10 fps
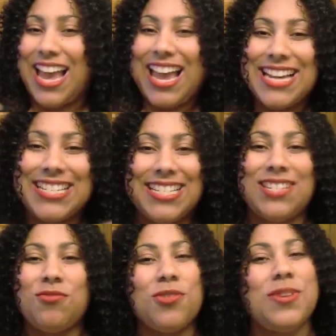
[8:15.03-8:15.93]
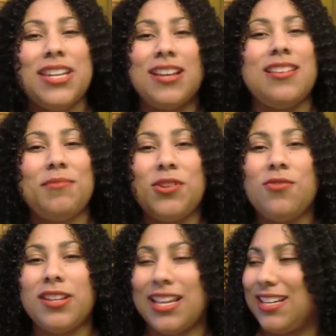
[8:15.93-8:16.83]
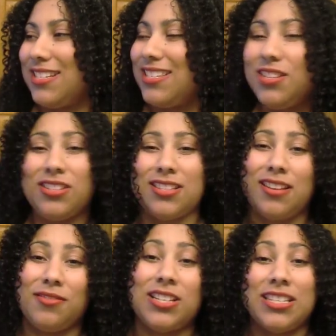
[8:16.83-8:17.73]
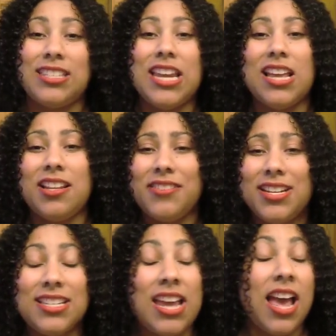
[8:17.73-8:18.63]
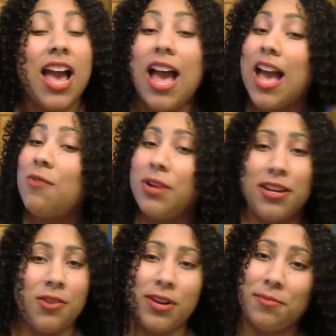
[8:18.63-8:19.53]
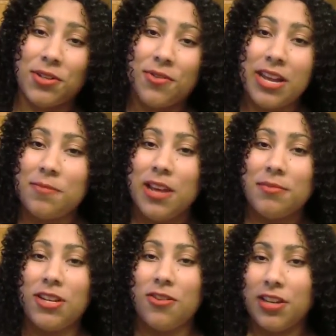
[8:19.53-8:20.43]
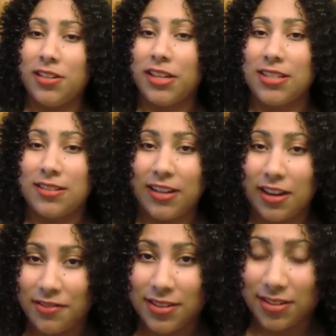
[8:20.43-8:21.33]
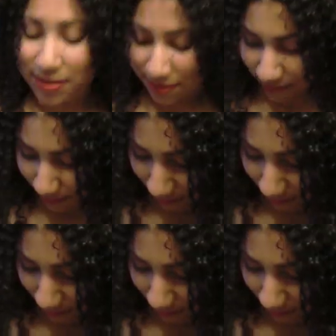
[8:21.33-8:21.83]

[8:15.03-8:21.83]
I don't know what the hell I'm doing. Like, you could tell concealer and this, I wouldn't know what I'm doing. I'd probably be going out looking scary as hell.